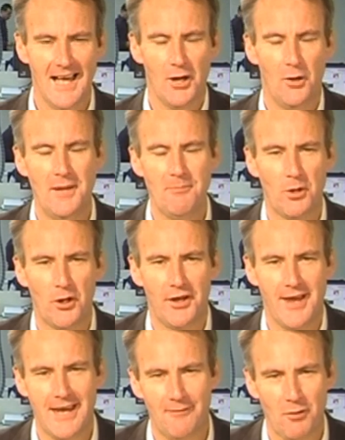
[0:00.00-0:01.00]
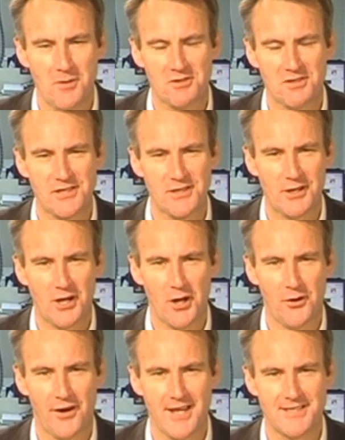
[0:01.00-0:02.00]
Hello, I'm Bernard Hickey from
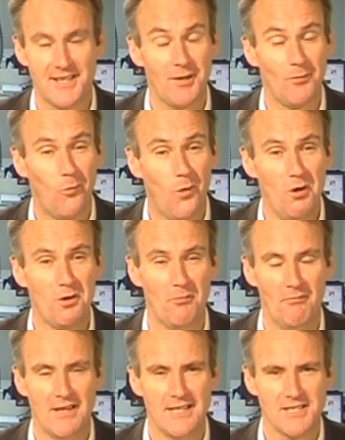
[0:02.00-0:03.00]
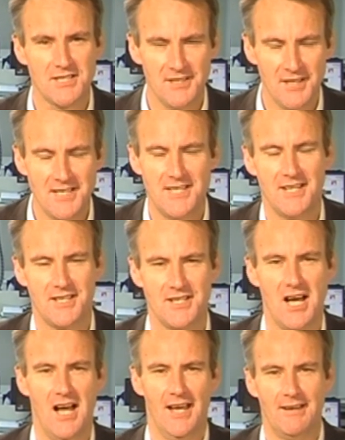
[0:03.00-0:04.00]
interest.co.nz and welcome to 90 at
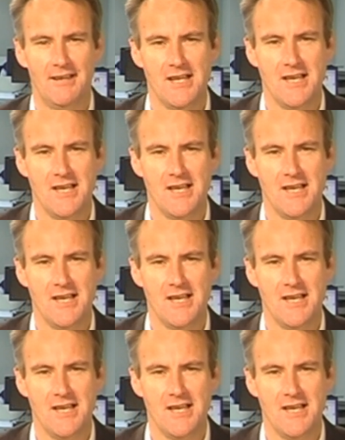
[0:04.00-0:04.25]
9.